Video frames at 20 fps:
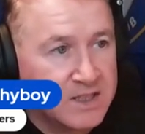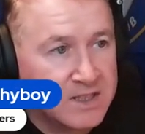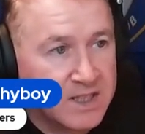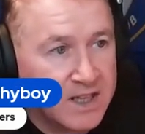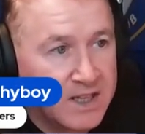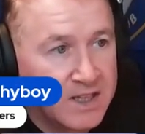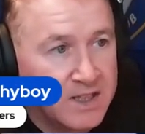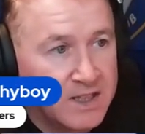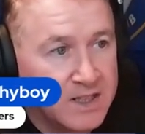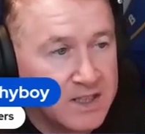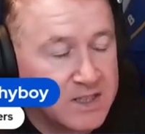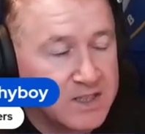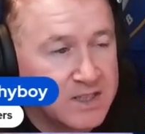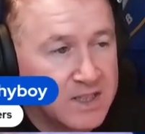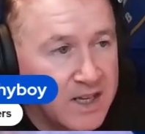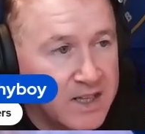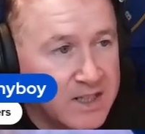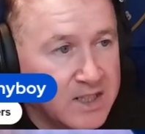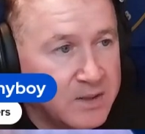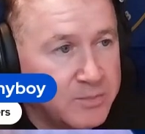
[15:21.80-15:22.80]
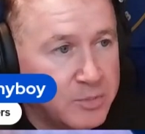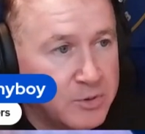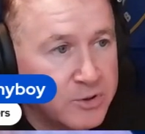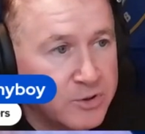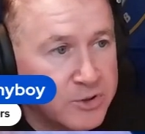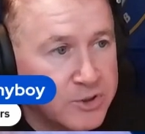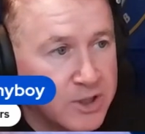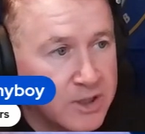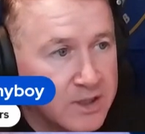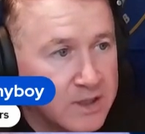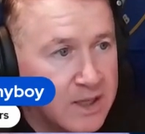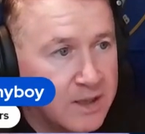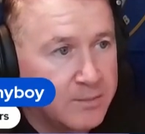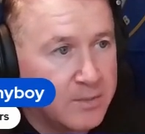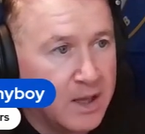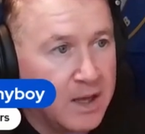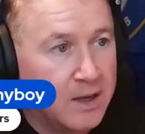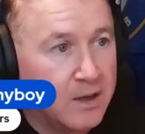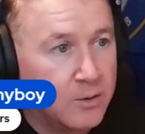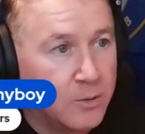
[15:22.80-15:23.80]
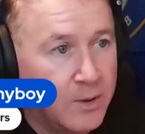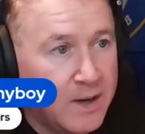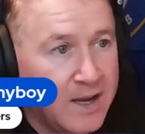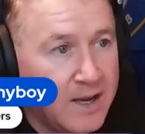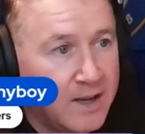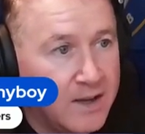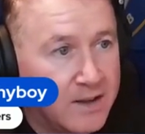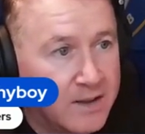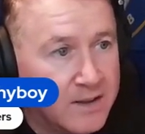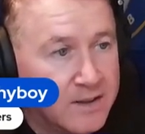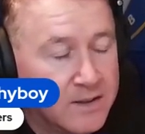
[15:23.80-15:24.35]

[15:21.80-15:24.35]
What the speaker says: He started Brogier. And I'm like, what?